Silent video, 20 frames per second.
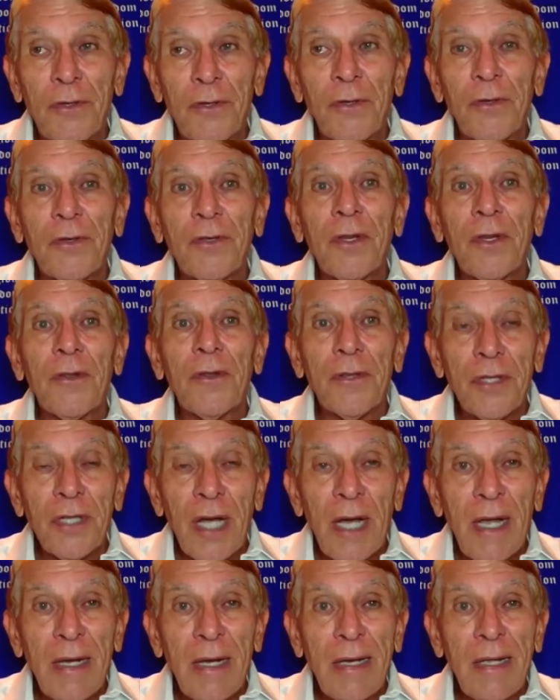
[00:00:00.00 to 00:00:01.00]
futures to the
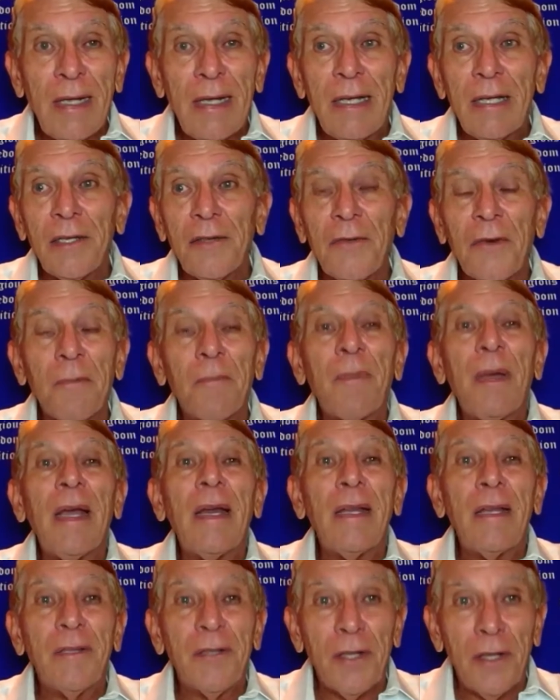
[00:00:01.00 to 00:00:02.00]
Chinese for
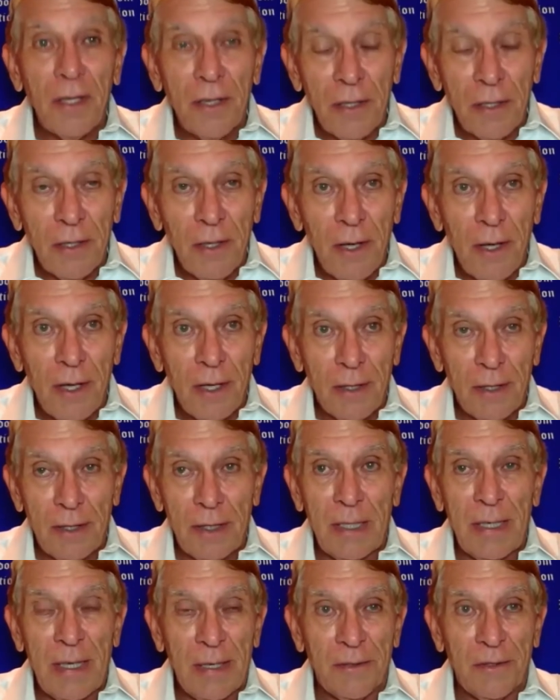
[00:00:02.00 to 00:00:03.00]
pennies on the dollar
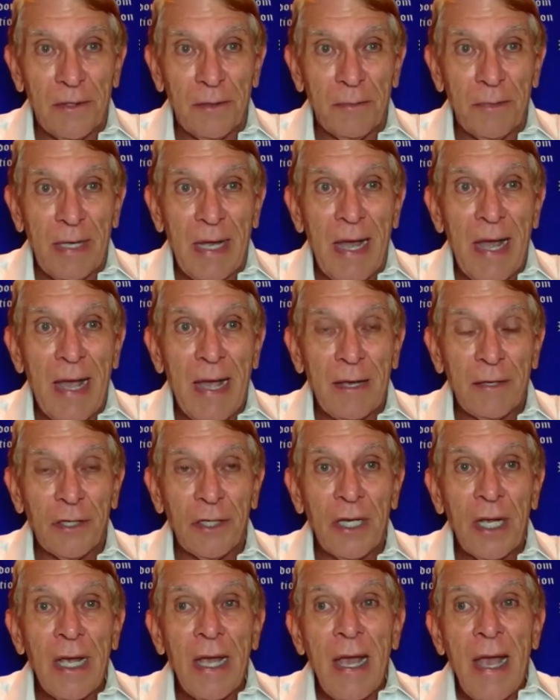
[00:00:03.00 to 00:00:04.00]
to get some
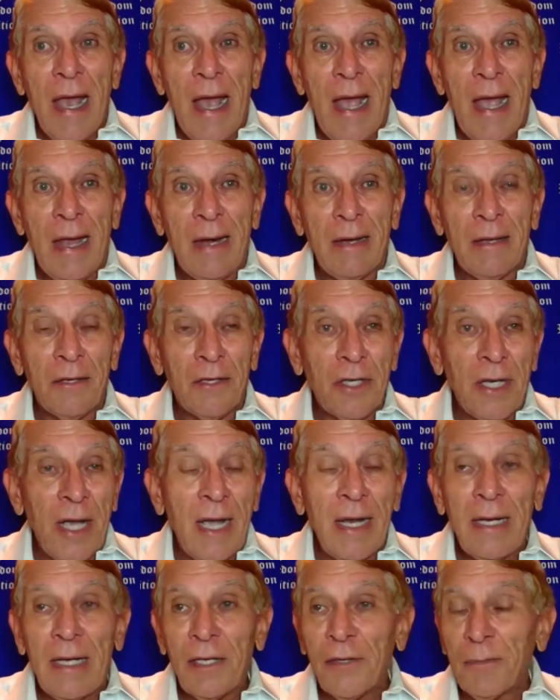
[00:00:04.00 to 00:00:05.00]
cash. And the
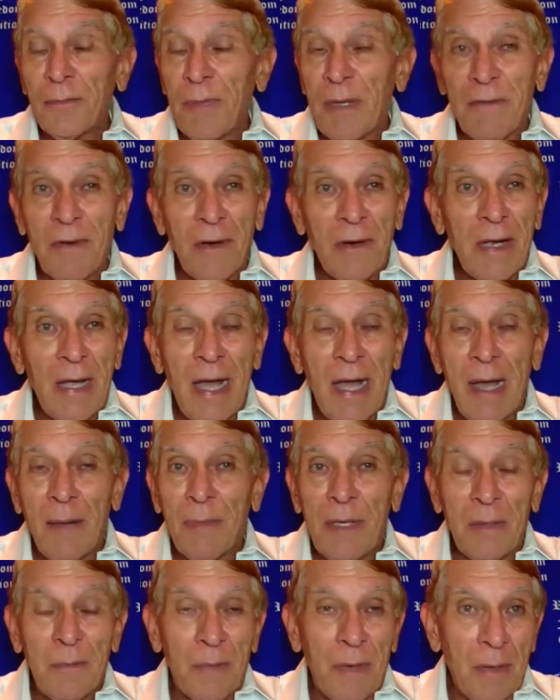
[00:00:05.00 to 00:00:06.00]
Chinese will be very
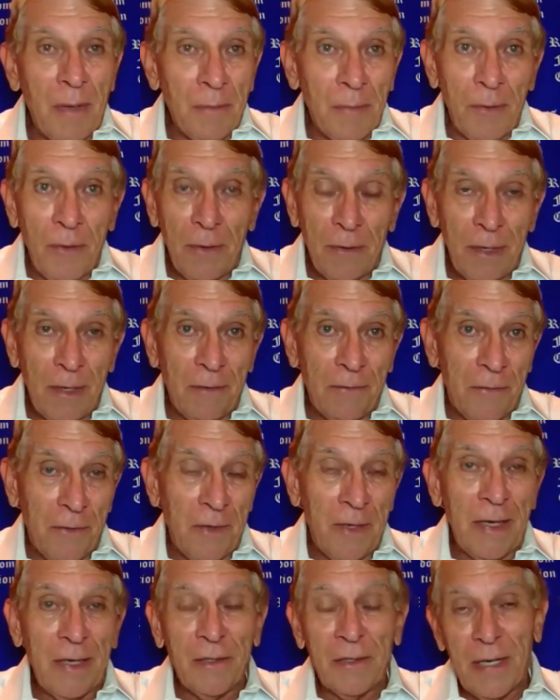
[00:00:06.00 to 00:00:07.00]
happy to pump oil there for
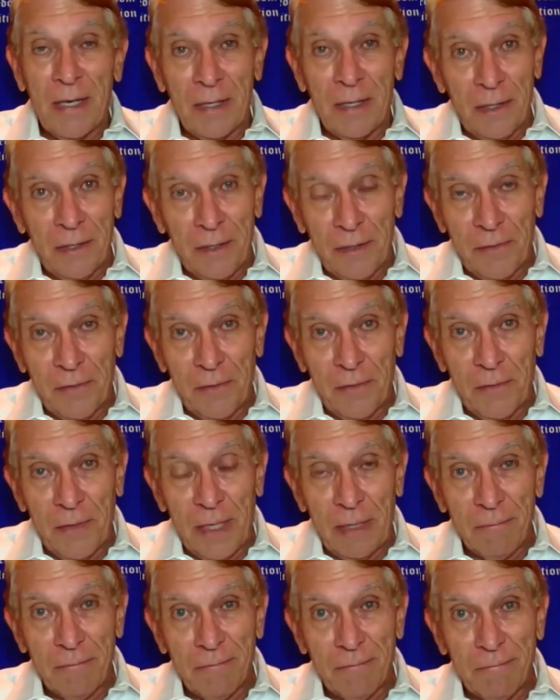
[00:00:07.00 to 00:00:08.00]
the next 10 years for
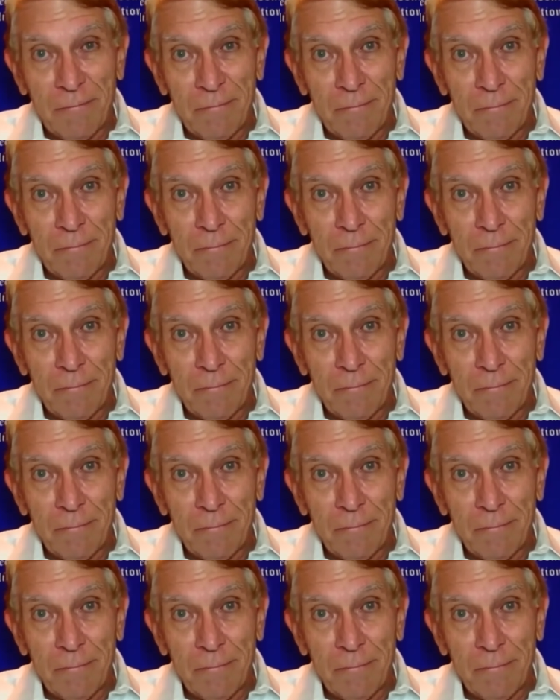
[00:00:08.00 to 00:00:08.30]
free.